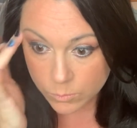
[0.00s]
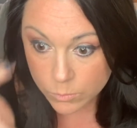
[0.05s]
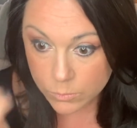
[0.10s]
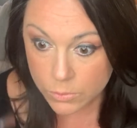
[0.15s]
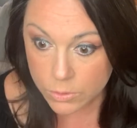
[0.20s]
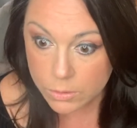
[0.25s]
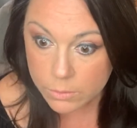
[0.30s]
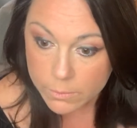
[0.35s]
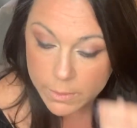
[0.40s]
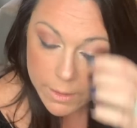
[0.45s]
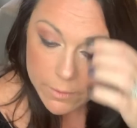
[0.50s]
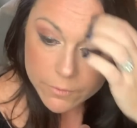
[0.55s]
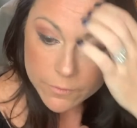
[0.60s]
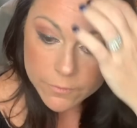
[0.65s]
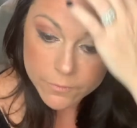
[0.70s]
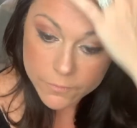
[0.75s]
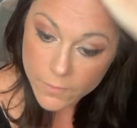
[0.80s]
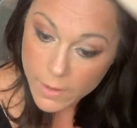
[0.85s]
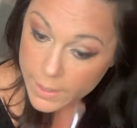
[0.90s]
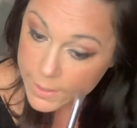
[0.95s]
Do my
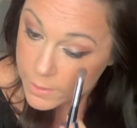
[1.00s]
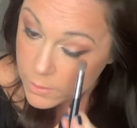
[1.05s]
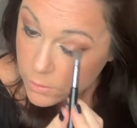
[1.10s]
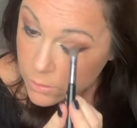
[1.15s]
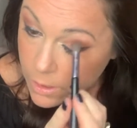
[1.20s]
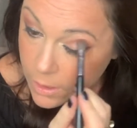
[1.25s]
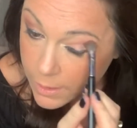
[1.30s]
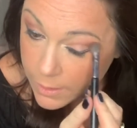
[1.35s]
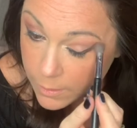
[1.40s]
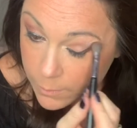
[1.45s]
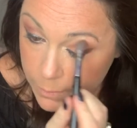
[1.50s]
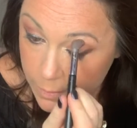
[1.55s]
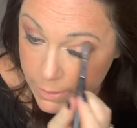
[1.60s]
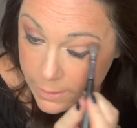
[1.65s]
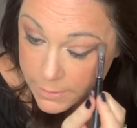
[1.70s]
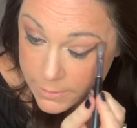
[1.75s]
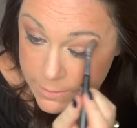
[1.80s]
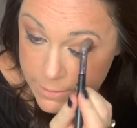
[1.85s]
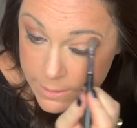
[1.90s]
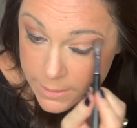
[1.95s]
final kind of
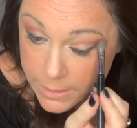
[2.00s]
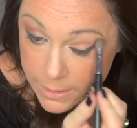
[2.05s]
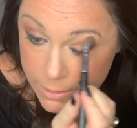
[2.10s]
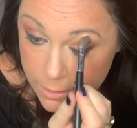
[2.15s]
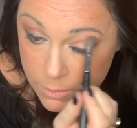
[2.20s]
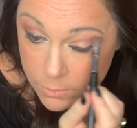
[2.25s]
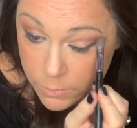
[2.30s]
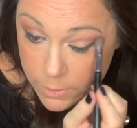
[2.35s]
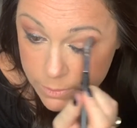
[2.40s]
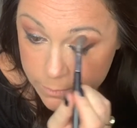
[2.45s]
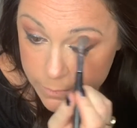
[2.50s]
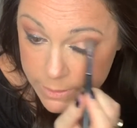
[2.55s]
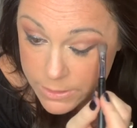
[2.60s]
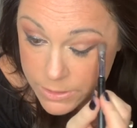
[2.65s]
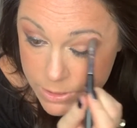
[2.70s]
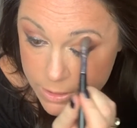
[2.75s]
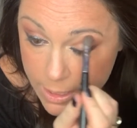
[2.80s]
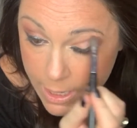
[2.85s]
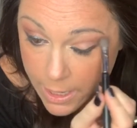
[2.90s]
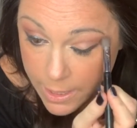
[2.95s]
blending here with my
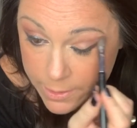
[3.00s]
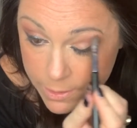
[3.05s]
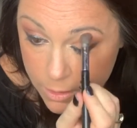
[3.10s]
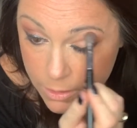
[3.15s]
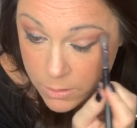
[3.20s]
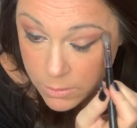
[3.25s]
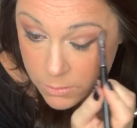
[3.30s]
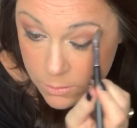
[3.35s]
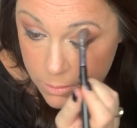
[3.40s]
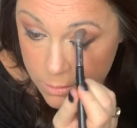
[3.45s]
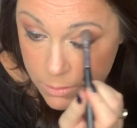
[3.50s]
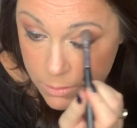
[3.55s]
shadow.